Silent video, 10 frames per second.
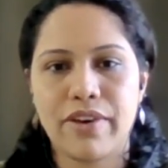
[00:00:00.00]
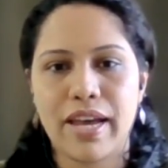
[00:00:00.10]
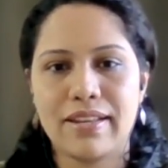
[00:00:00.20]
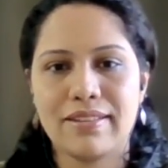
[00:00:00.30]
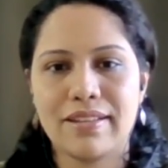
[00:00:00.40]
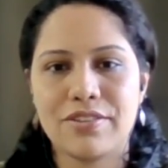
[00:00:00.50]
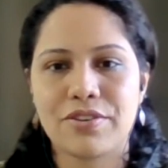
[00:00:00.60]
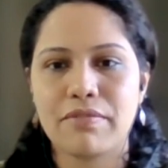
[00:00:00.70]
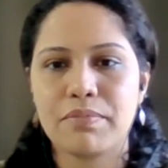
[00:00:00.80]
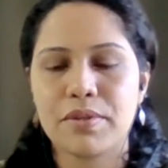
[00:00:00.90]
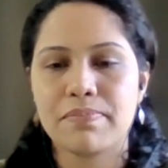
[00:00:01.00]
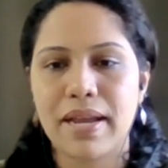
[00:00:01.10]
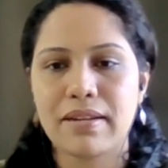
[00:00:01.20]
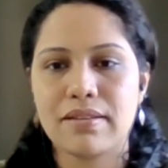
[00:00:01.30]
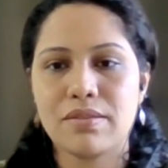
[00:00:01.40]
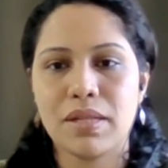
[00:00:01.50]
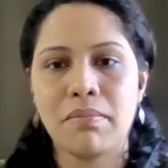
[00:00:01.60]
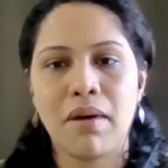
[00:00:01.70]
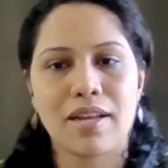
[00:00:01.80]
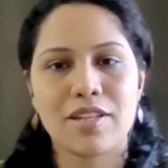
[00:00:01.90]
filing their draft prospectus with the
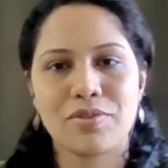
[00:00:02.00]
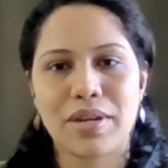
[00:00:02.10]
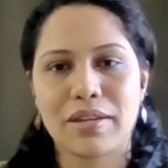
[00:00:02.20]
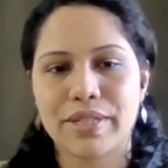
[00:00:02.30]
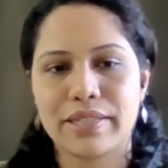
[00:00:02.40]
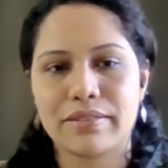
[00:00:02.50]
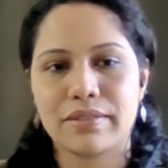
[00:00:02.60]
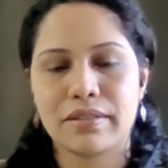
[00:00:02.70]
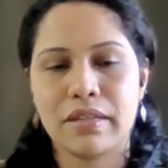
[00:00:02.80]
markets regulator.